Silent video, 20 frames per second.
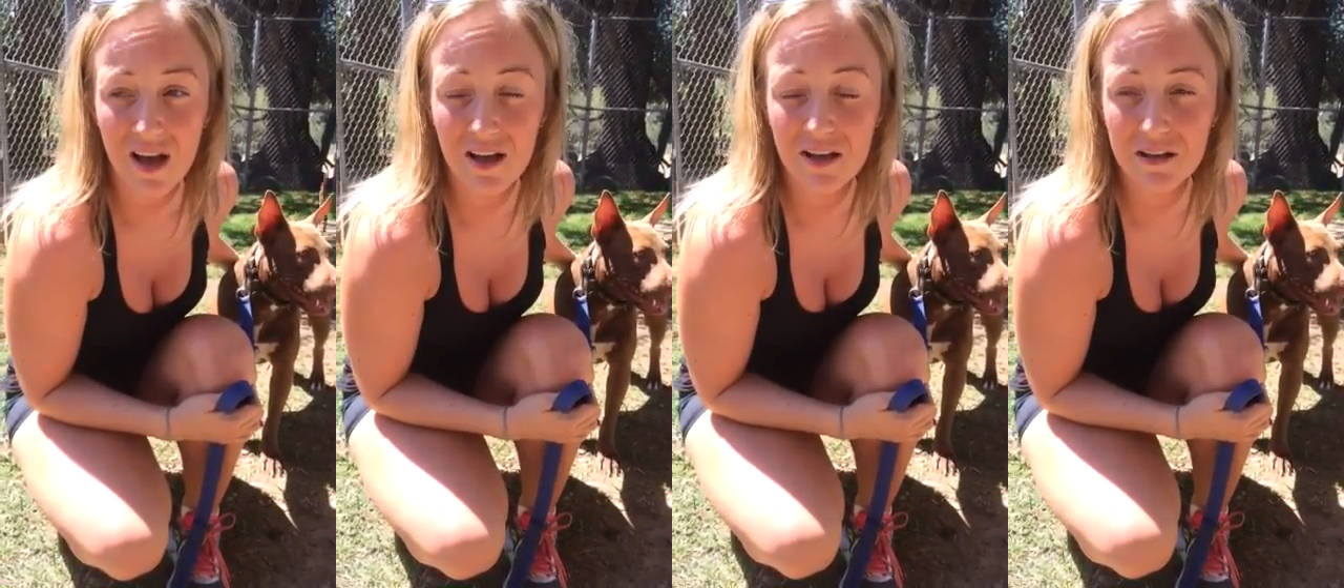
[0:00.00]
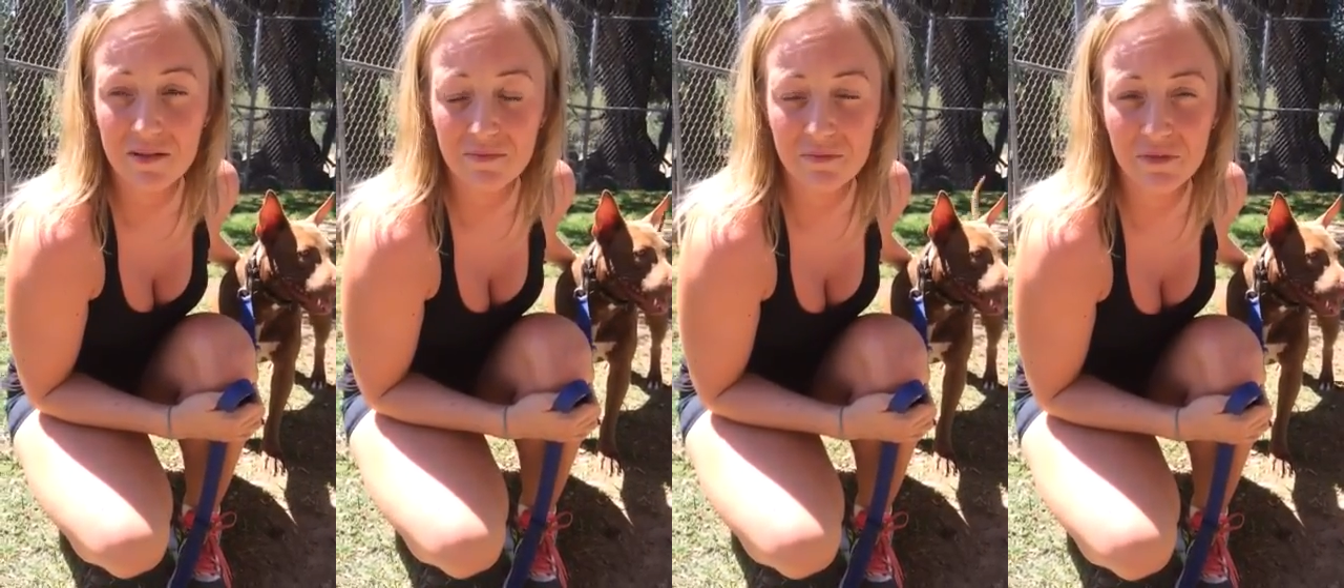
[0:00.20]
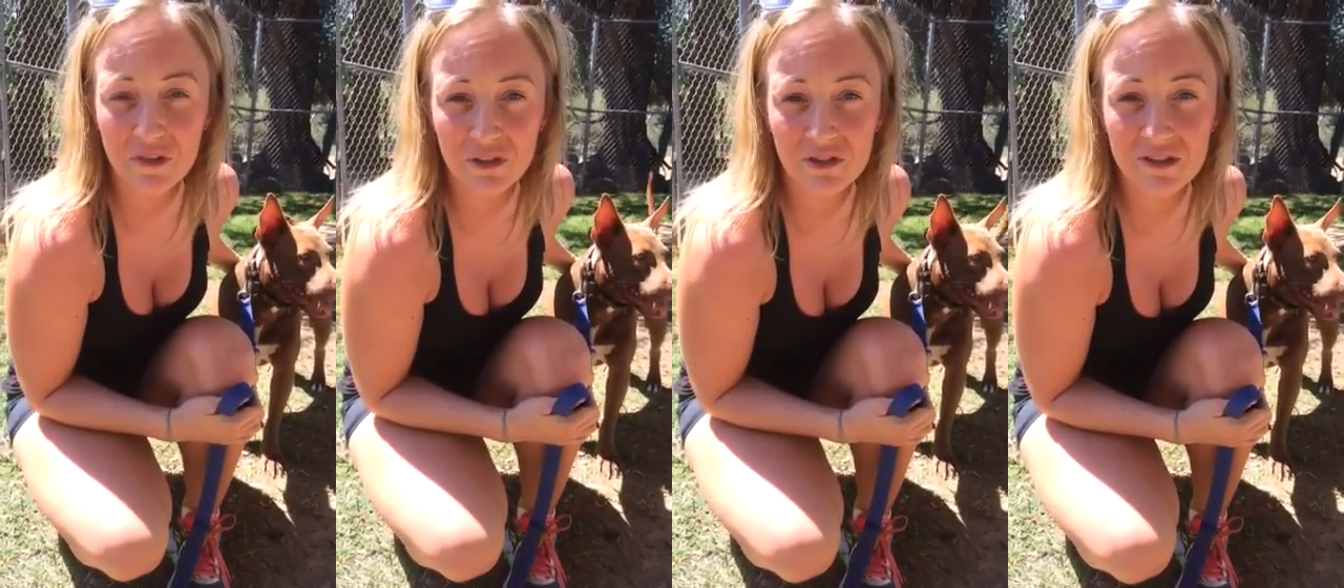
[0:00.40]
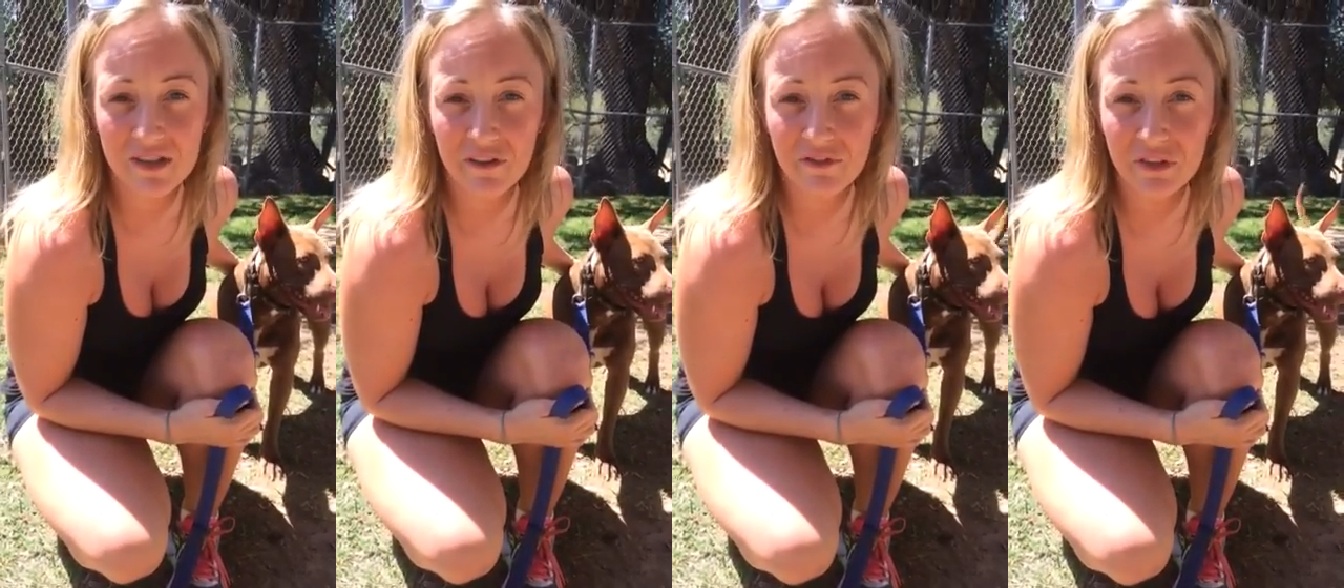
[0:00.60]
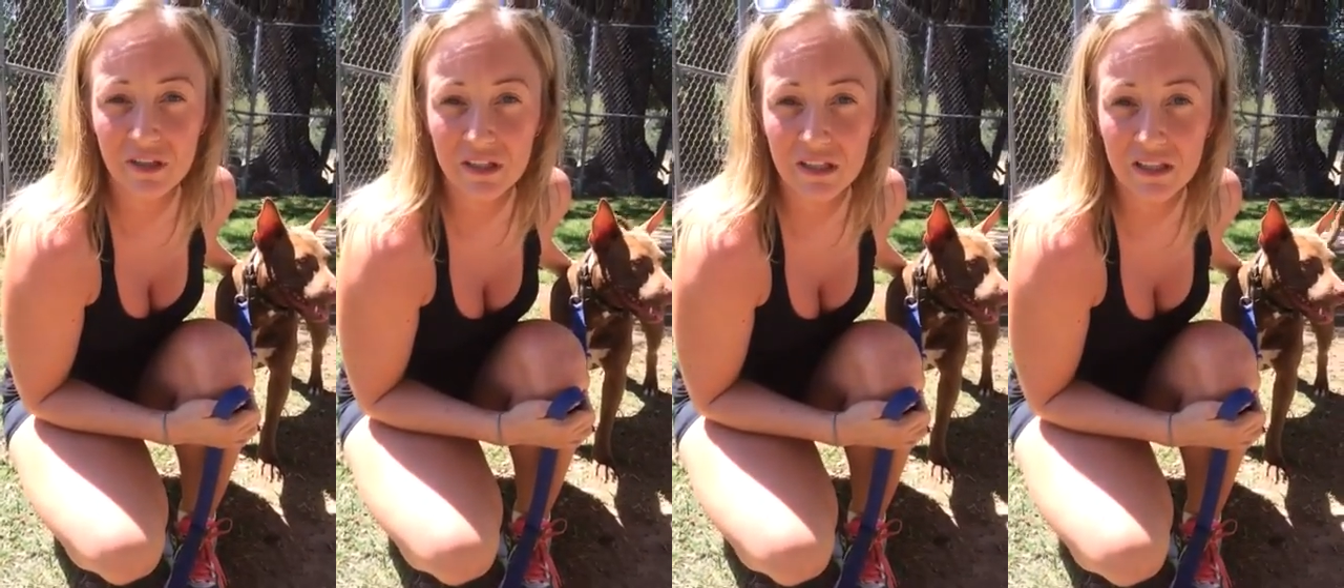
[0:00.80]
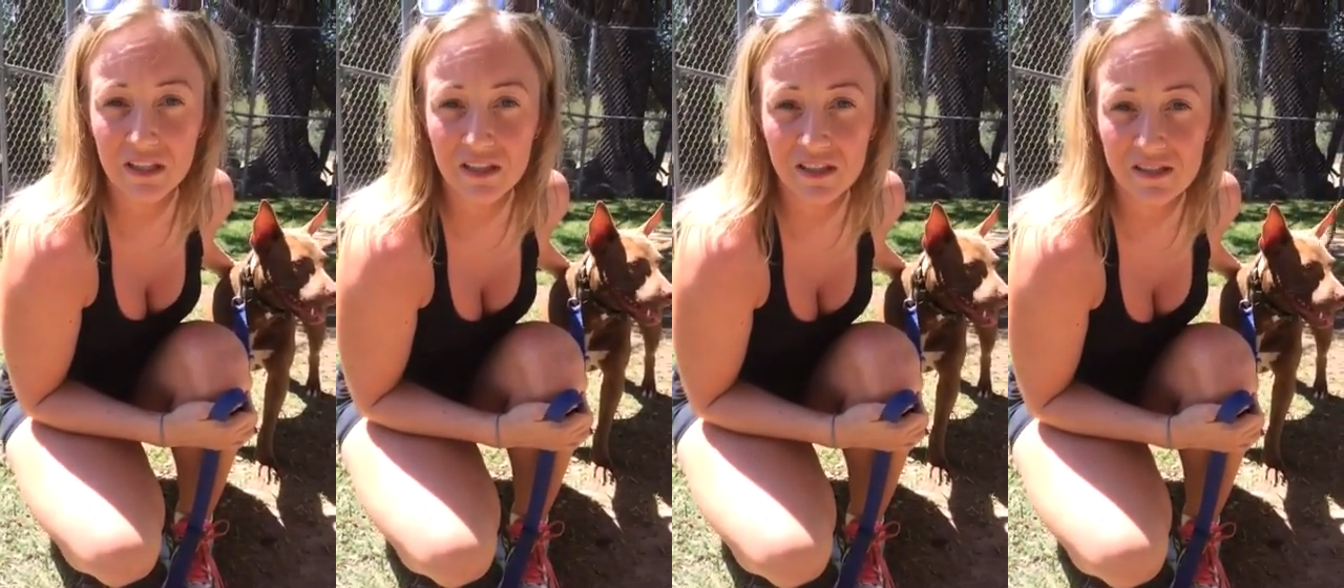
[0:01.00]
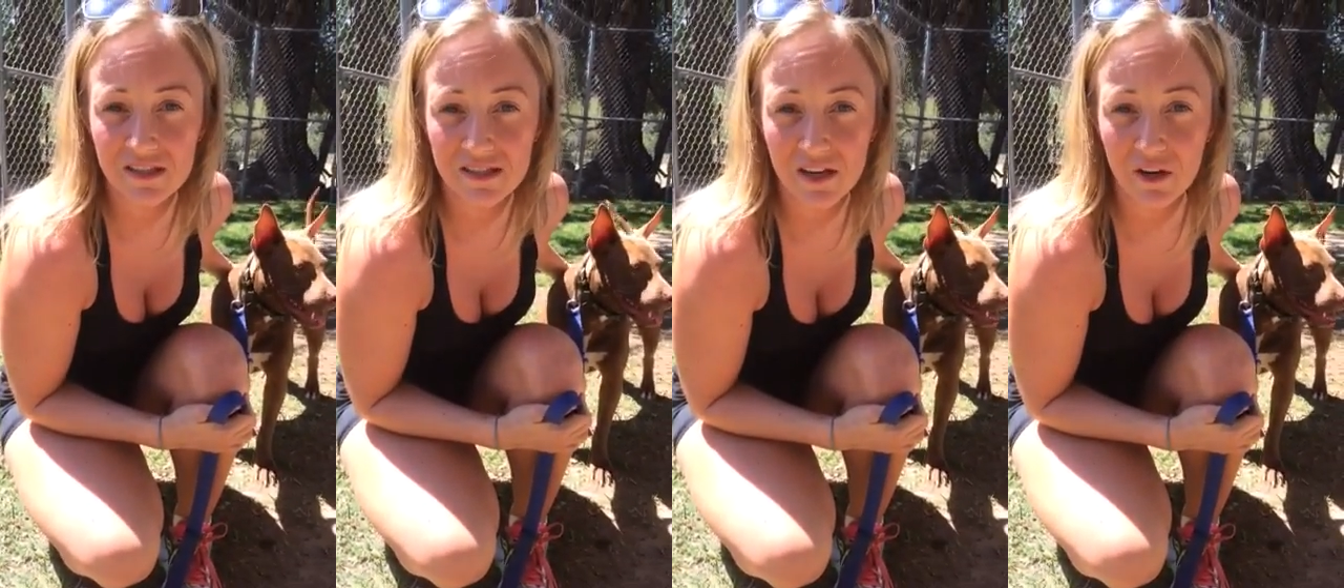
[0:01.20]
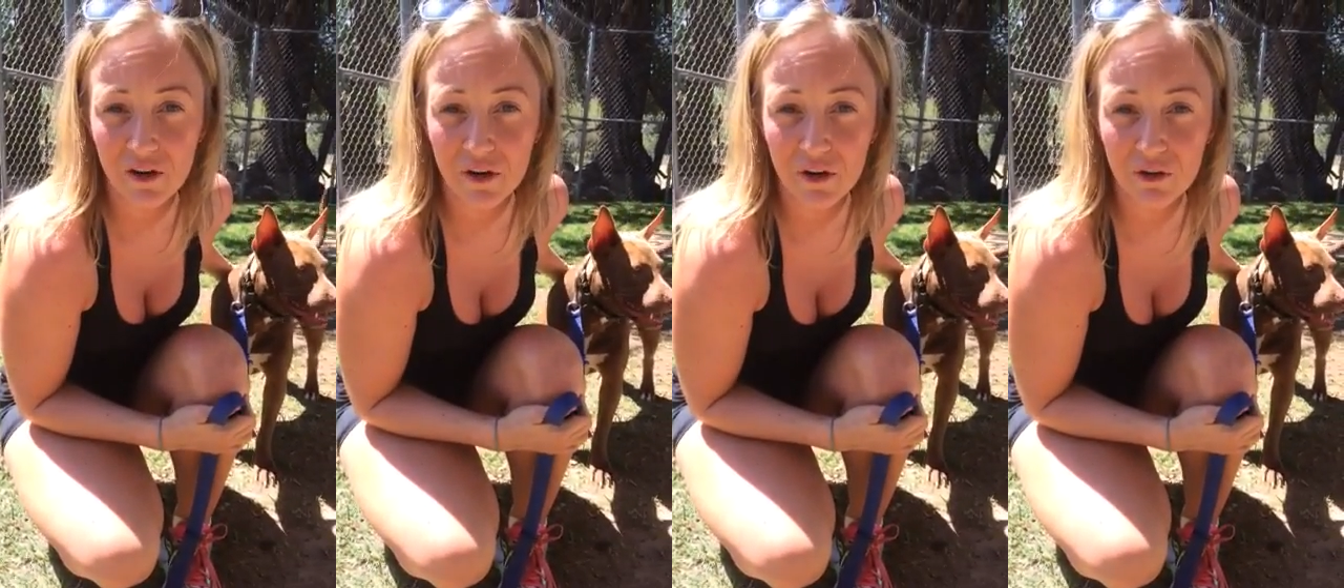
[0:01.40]
Um, there's definitely the
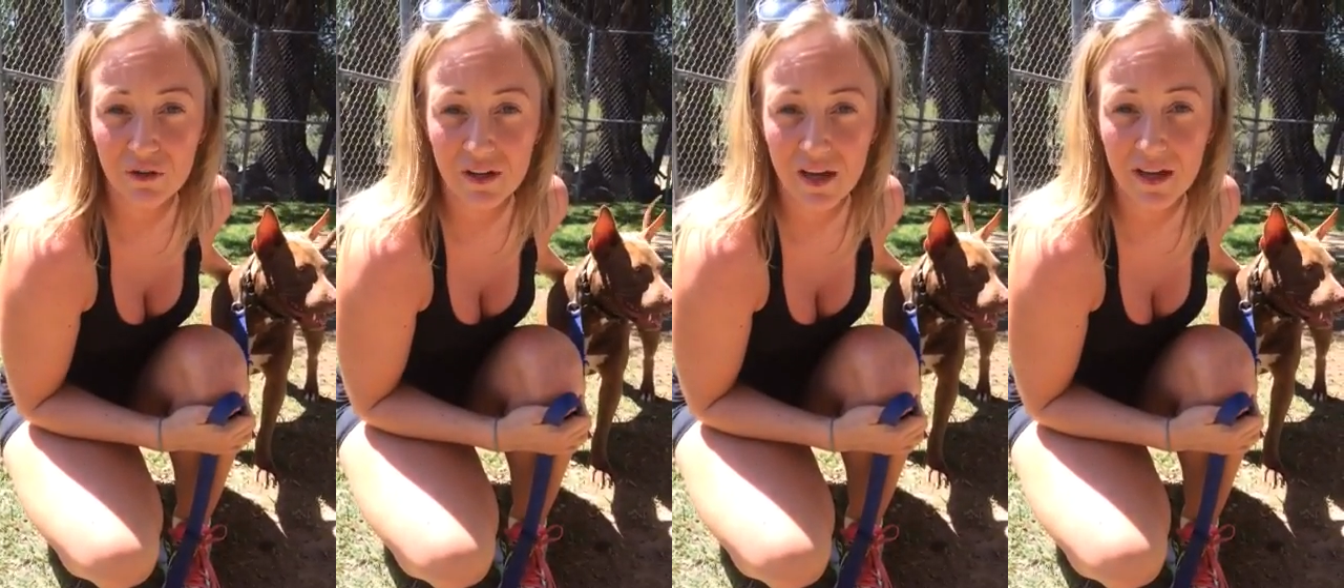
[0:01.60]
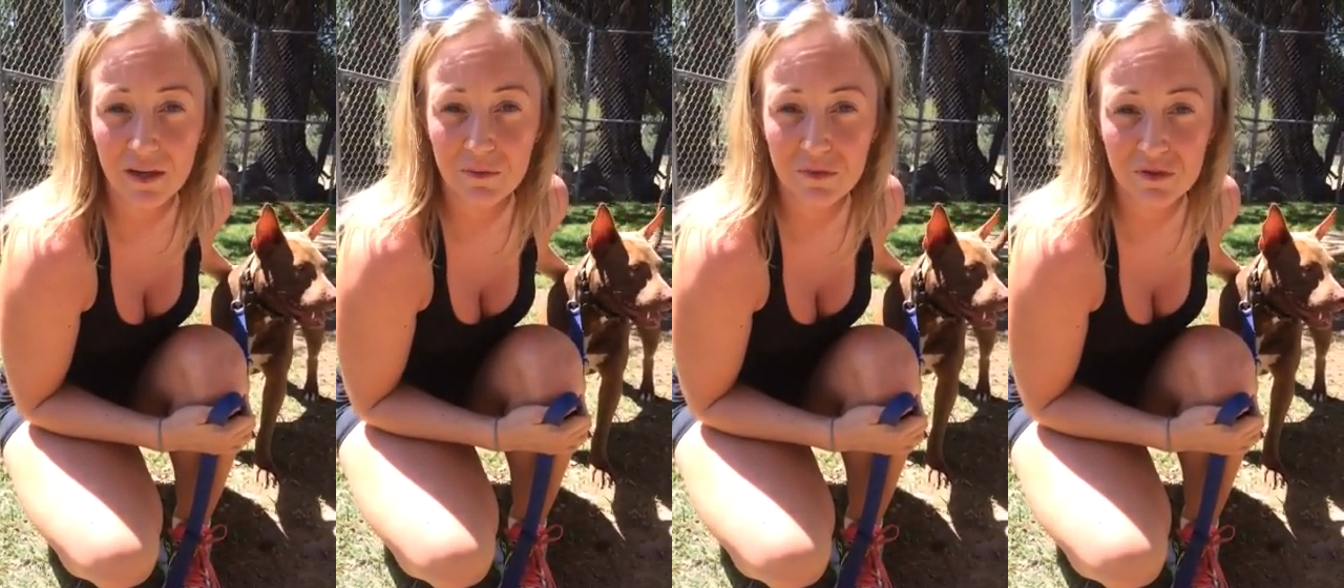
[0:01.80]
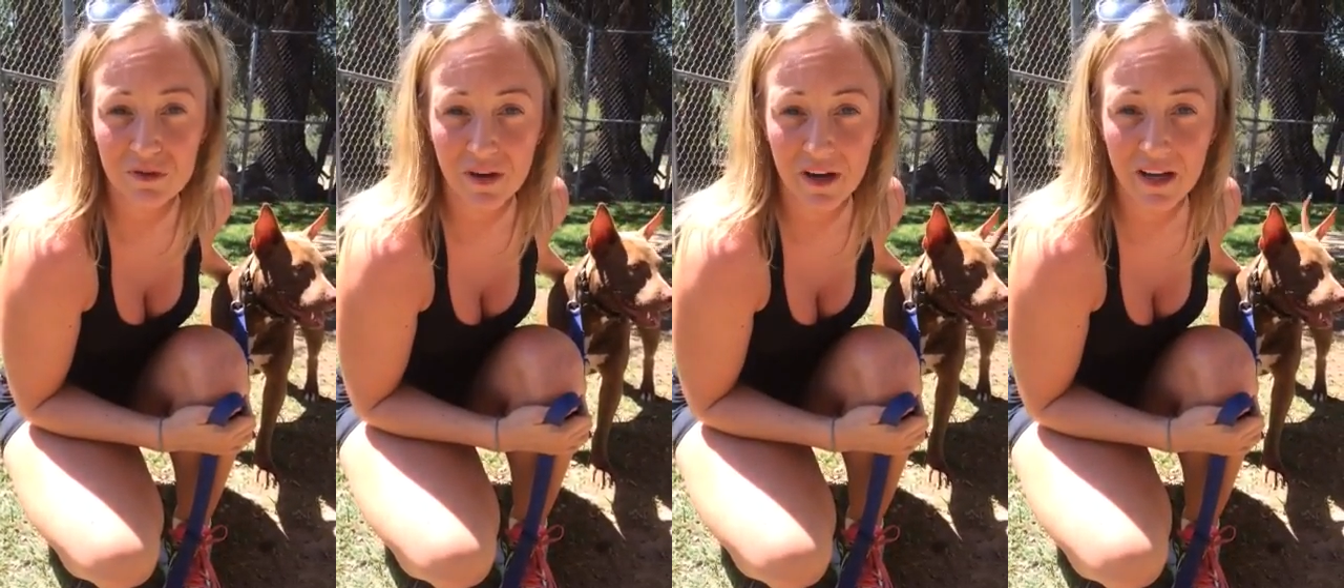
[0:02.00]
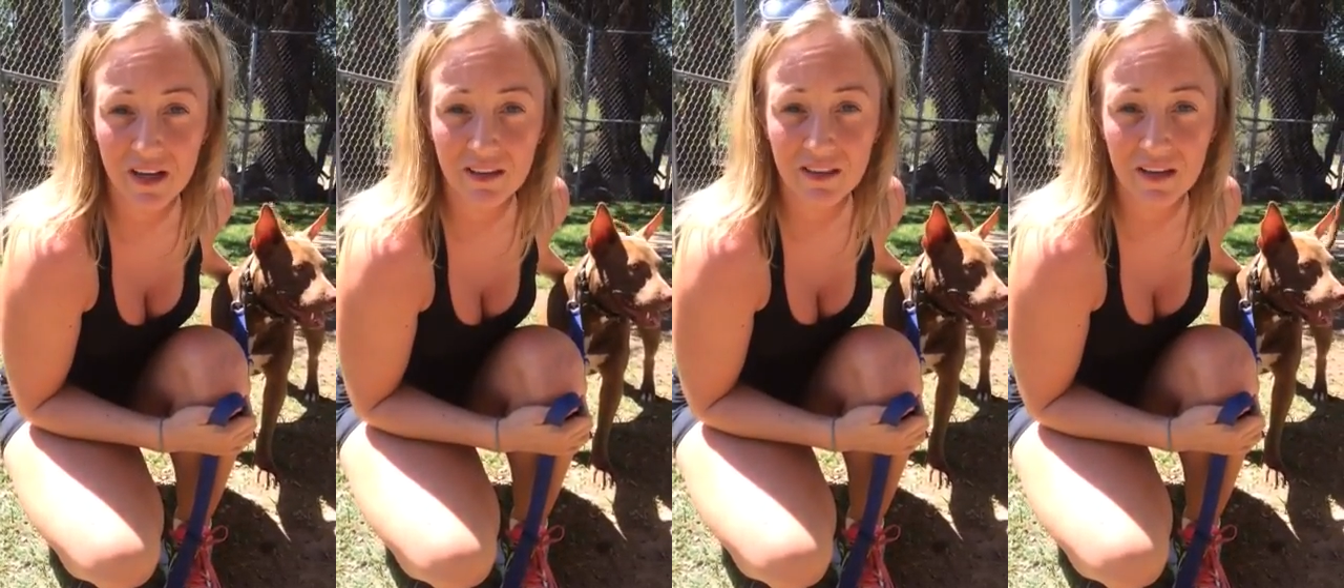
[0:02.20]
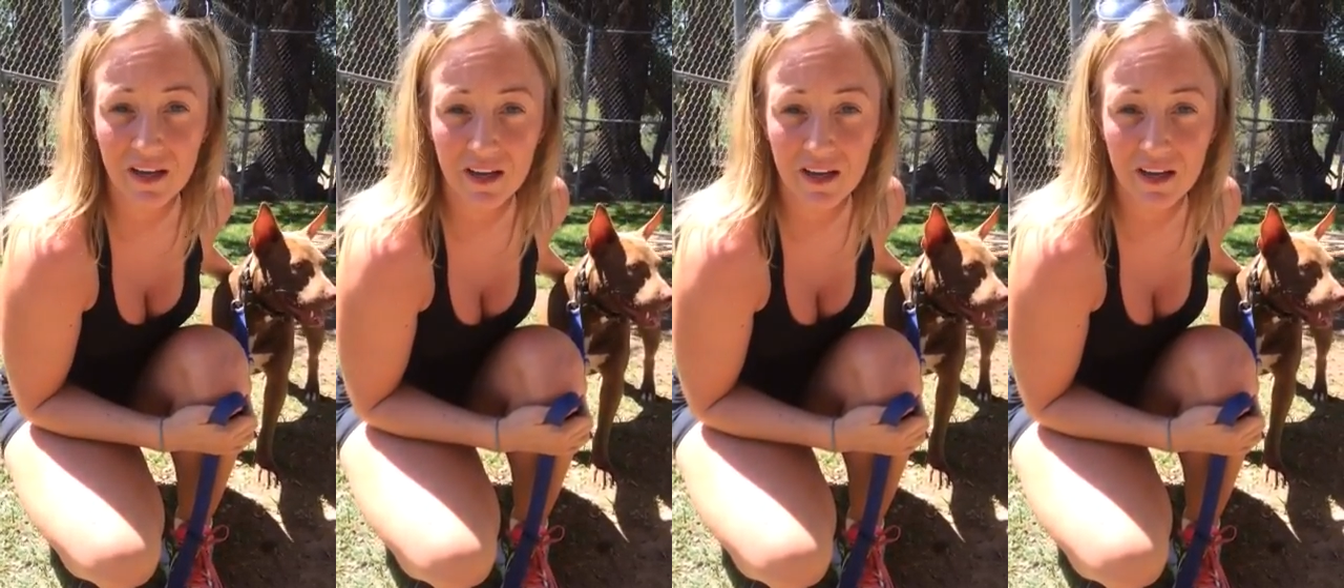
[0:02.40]
stereotypes, right?